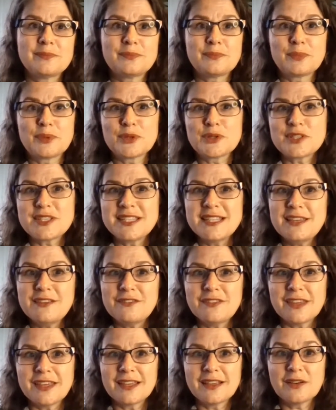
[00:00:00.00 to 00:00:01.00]

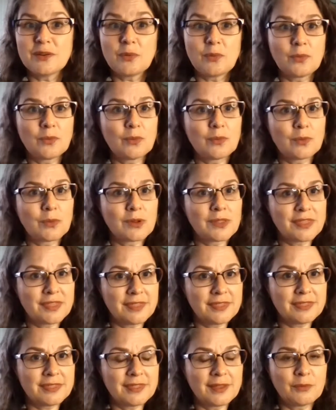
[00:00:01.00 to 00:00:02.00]
perceiving
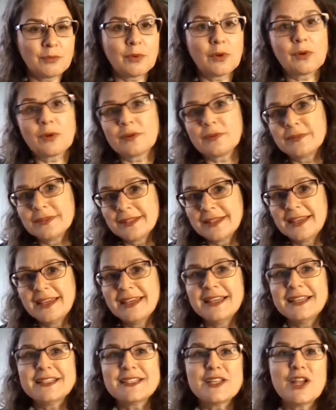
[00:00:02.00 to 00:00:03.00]
or
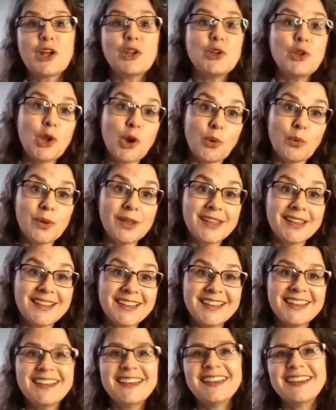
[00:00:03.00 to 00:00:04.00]
it's not knowing,
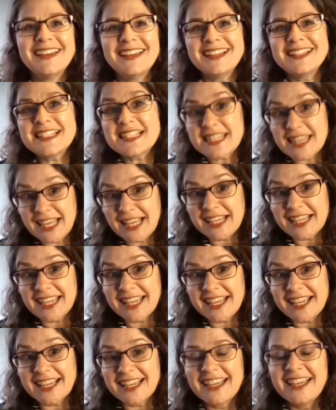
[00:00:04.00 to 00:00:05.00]
it's
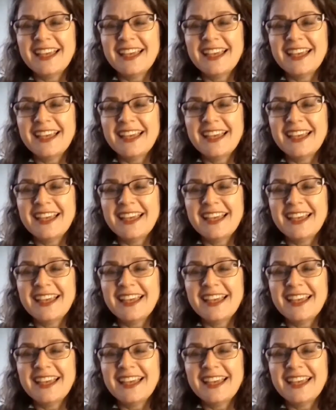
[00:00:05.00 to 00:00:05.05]
thinking.